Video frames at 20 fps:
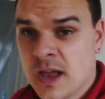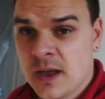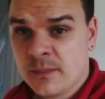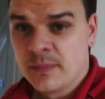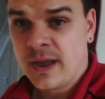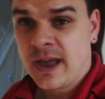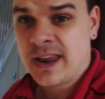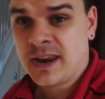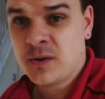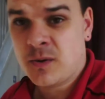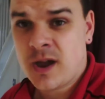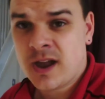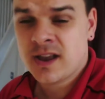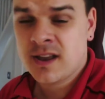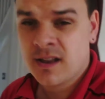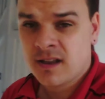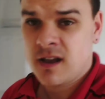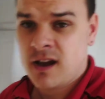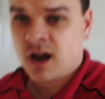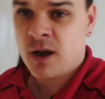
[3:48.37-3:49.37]
But
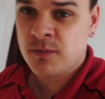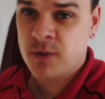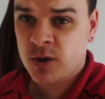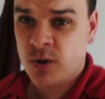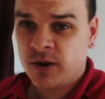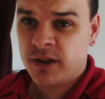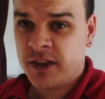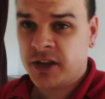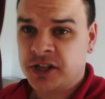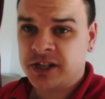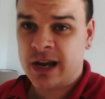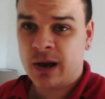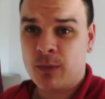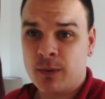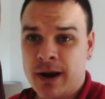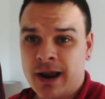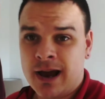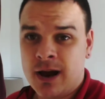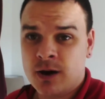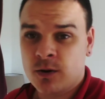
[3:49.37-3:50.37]
anyway, I'm going in the
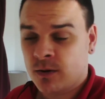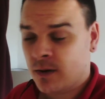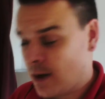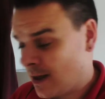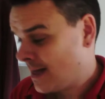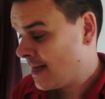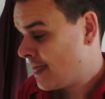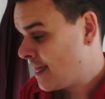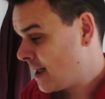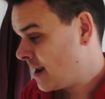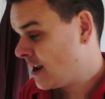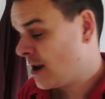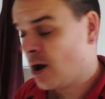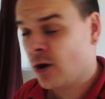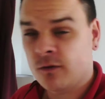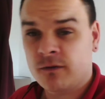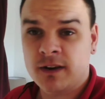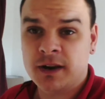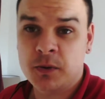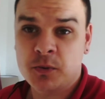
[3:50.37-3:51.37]
shower now, and then
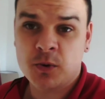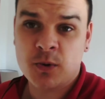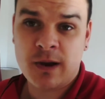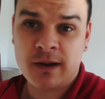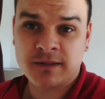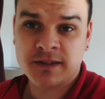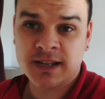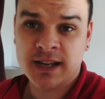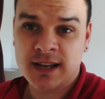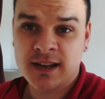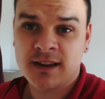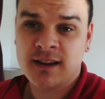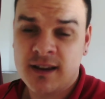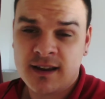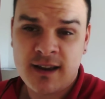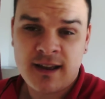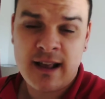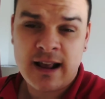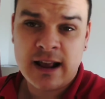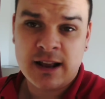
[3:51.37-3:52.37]
hopefully we'll have tea.
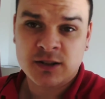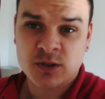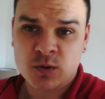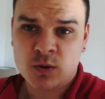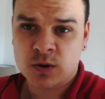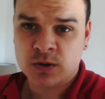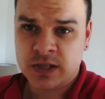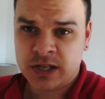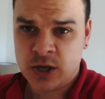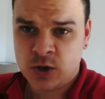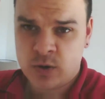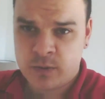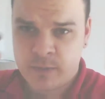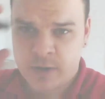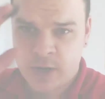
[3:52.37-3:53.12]
So I'll see you in a